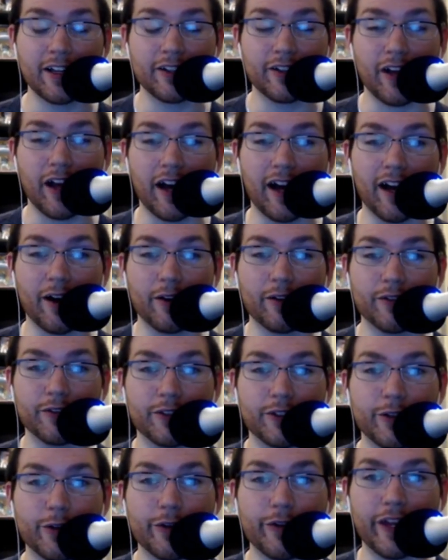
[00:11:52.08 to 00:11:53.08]
uh,
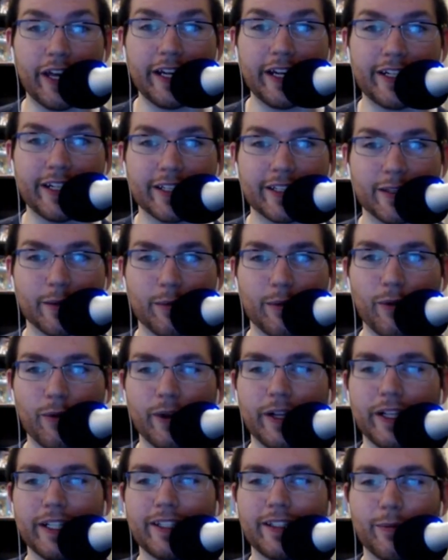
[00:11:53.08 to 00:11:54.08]
do they
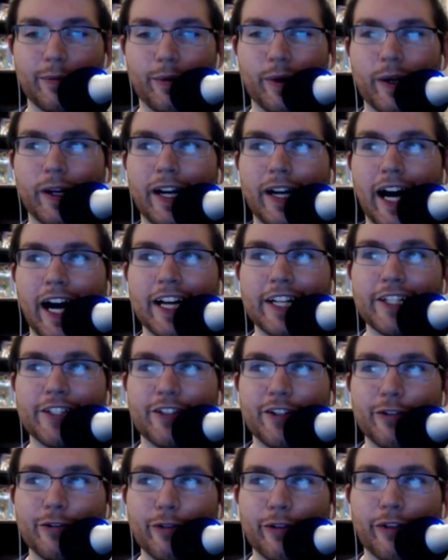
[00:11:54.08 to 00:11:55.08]
disappoint, but I
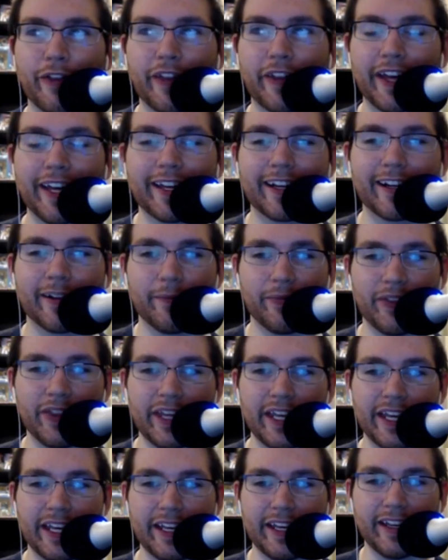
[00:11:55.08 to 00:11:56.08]
do think
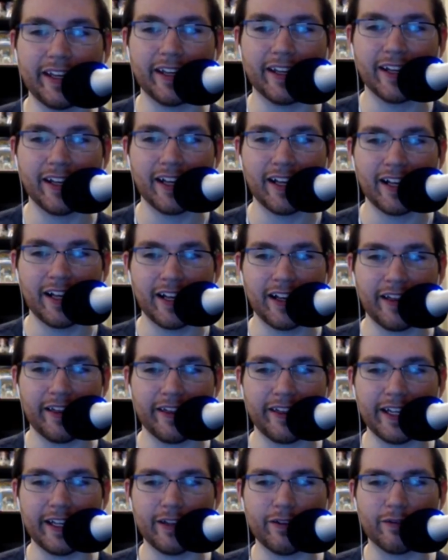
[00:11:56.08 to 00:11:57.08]
the
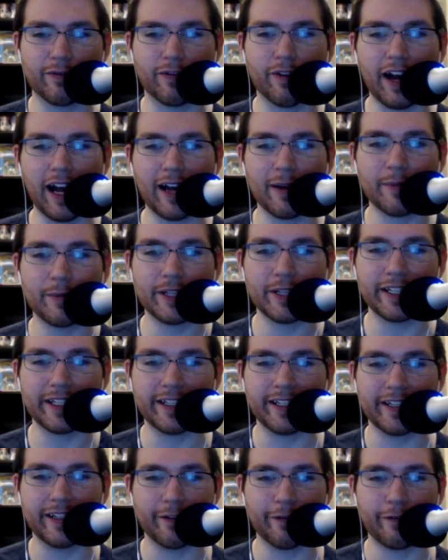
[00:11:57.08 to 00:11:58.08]
the
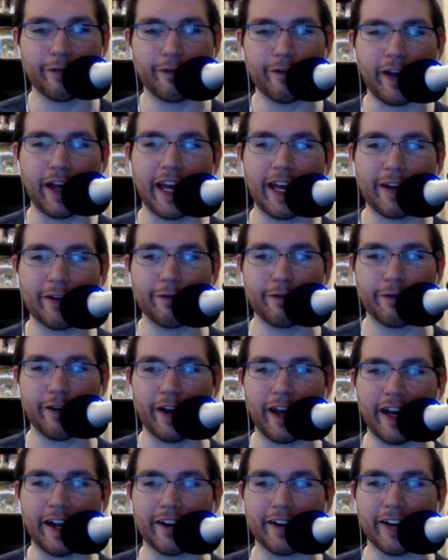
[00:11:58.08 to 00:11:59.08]
rabid
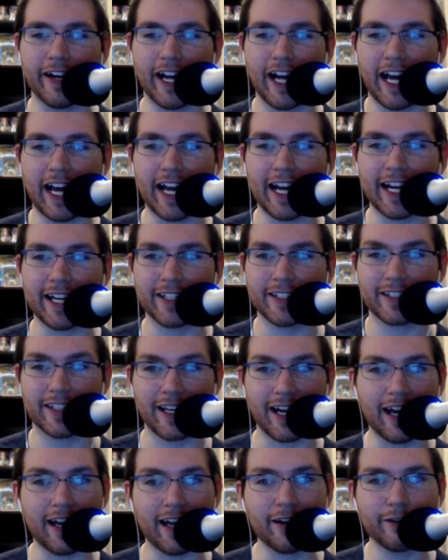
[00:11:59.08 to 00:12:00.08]
fanfare has
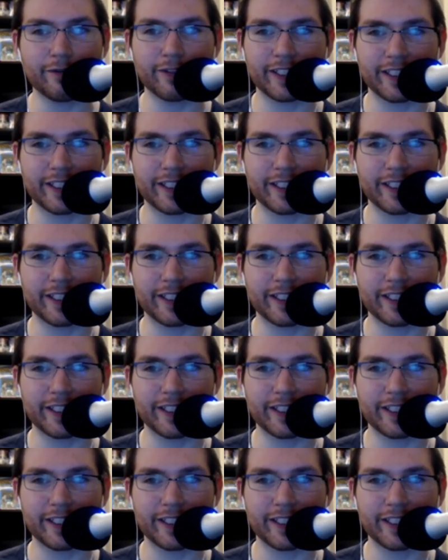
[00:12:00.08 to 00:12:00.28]
kind of